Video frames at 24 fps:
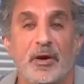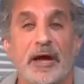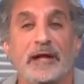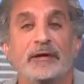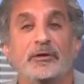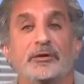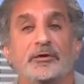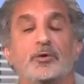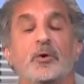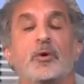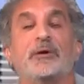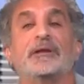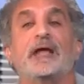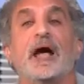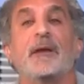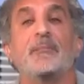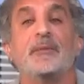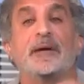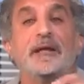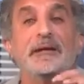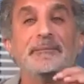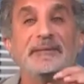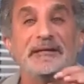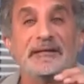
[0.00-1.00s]
And you know what? I'm
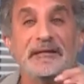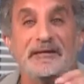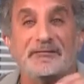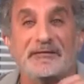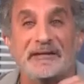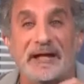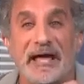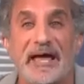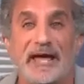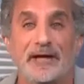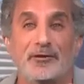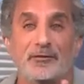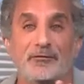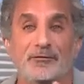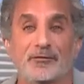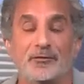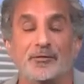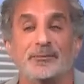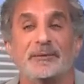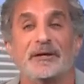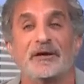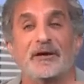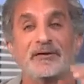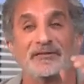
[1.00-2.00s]
going to be even ahead of you,
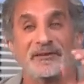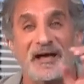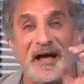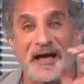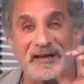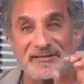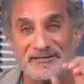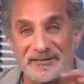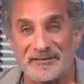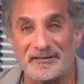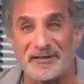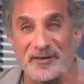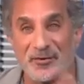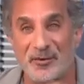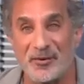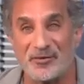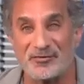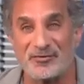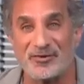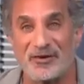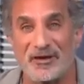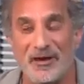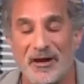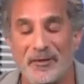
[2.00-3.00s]
because I see the
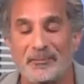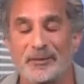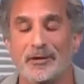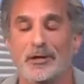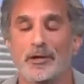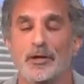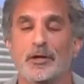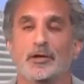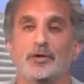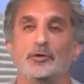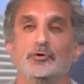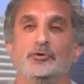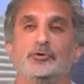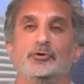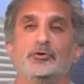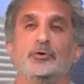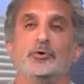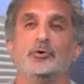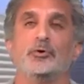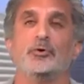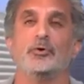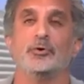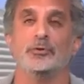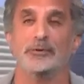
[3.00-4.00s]
question coming. Do
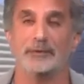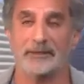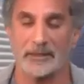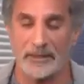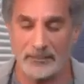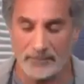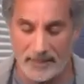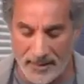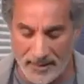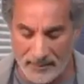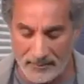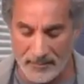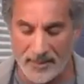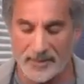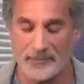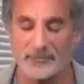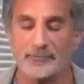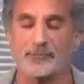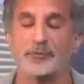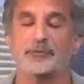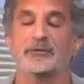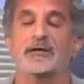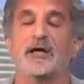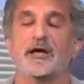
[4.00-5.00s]
you condemn Hamas
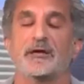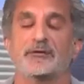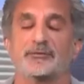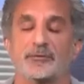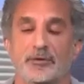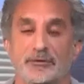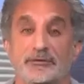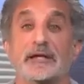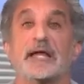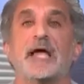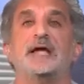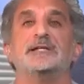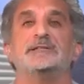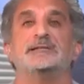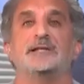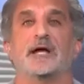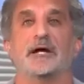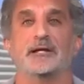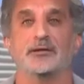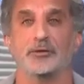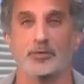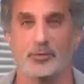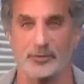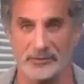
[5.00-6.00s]
for the atrocity? Yes,
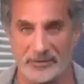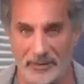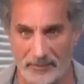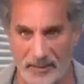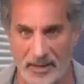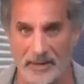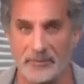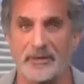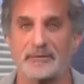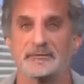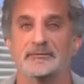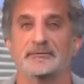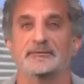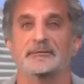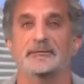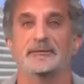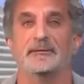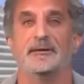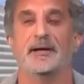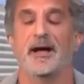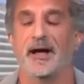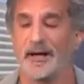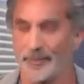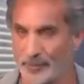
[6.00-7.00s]
I condemn Hamas.
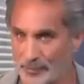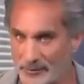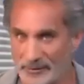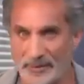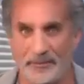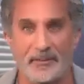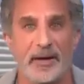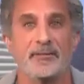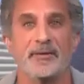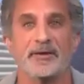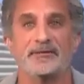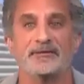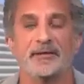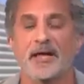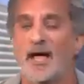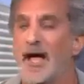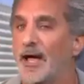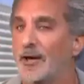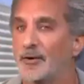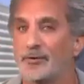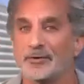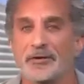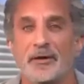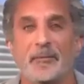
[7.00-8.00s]
I condemn Hamas.
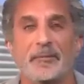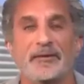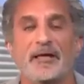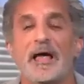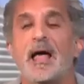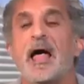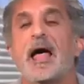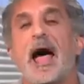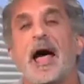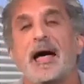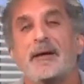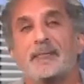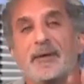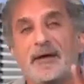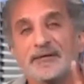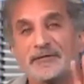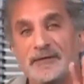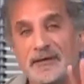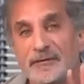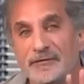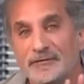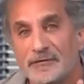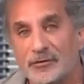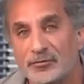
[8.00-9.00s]
Hamas
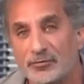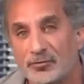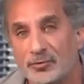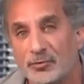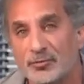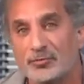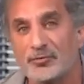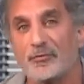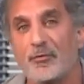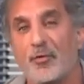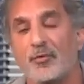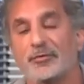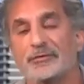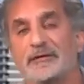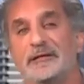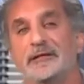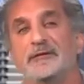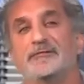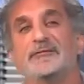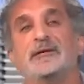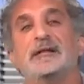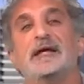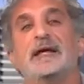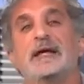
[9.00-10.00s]
is the source of all
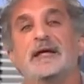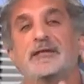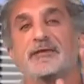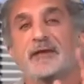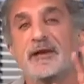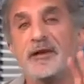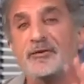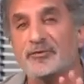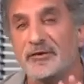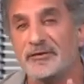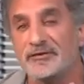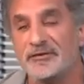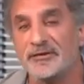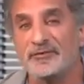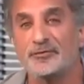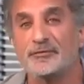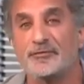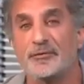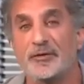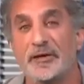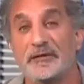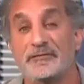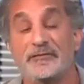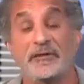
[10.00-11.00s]
evil. They're a reason
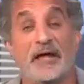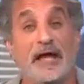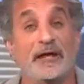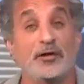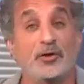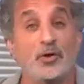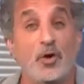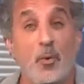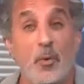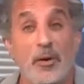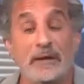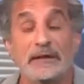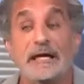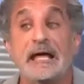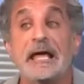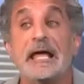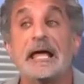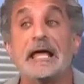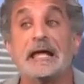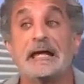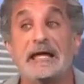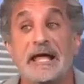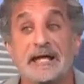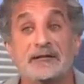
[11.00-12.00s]
for everything. And you know what?
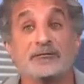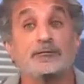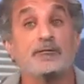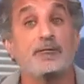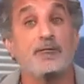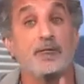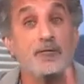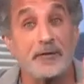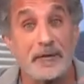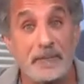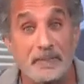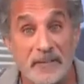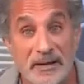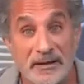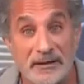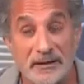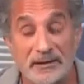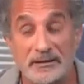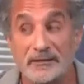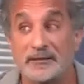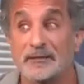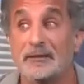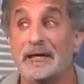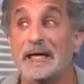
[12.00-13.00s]
Let's, for a
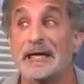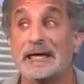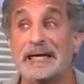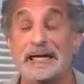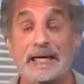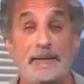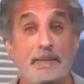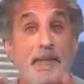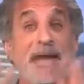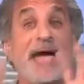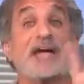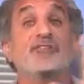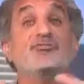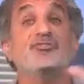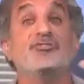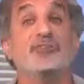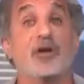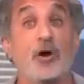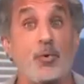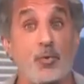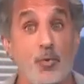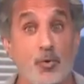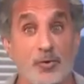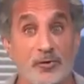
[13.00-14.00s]
minute, imagine
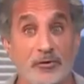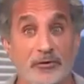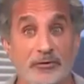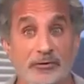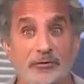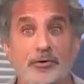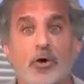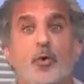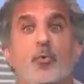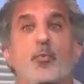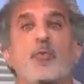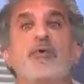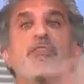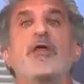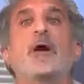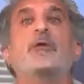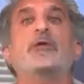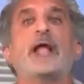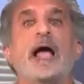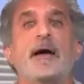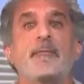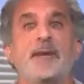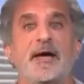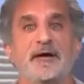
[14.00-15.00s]
a world without
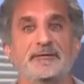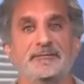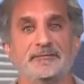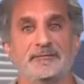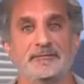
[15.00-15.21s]
Hamas.